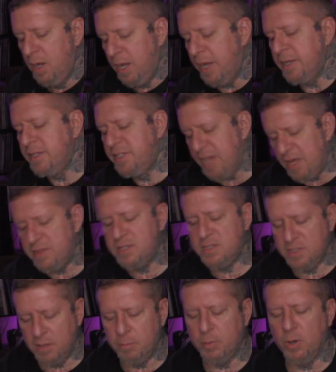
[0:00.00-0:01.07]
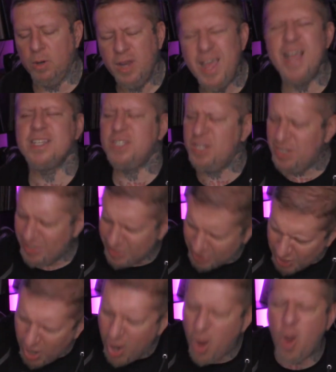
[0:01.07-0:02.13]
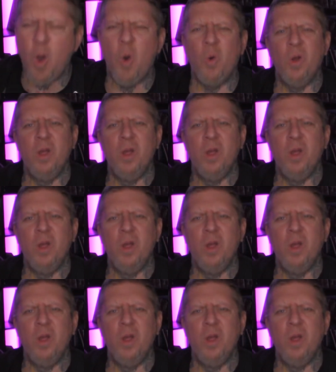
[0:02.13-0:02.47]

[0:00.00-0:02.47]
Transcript: And Deathcember. Let's go!